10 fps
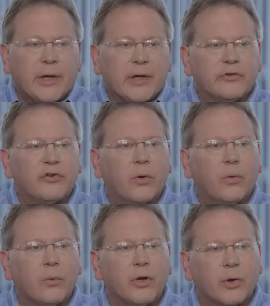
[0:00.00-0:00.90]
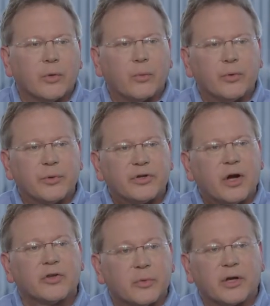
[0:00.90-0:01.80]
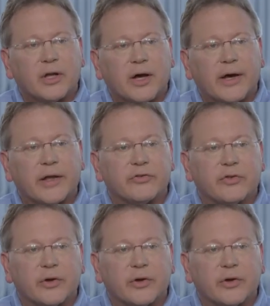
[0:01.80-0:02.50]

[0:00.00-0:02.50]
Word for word: And so, you know, our, when we talk to our clients,